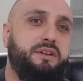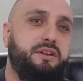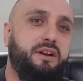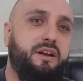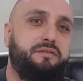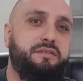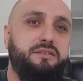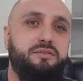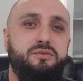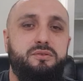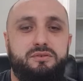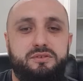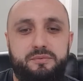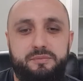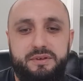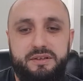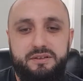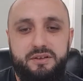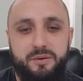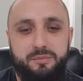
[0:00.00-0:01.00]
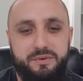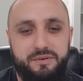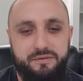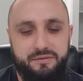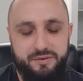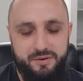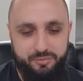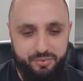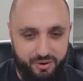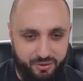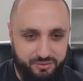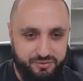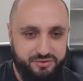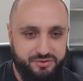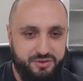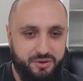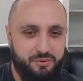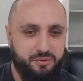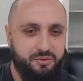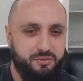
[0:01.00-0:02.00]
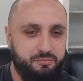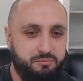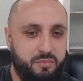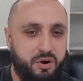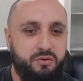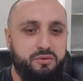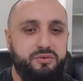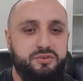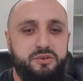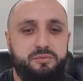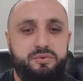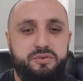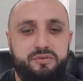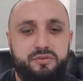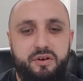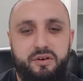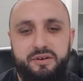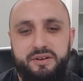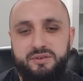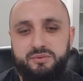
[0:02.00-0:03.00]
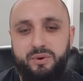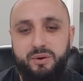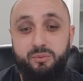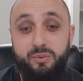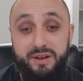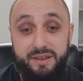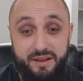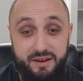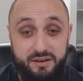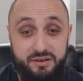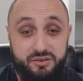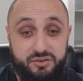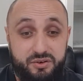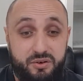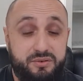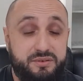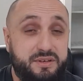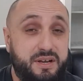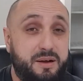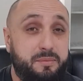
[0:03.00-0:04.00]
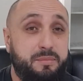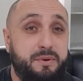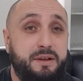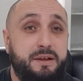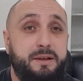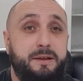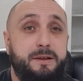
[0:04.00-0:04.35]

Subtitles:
You don't have to talk to me type of approach. So moral superiority is one way that it shows up.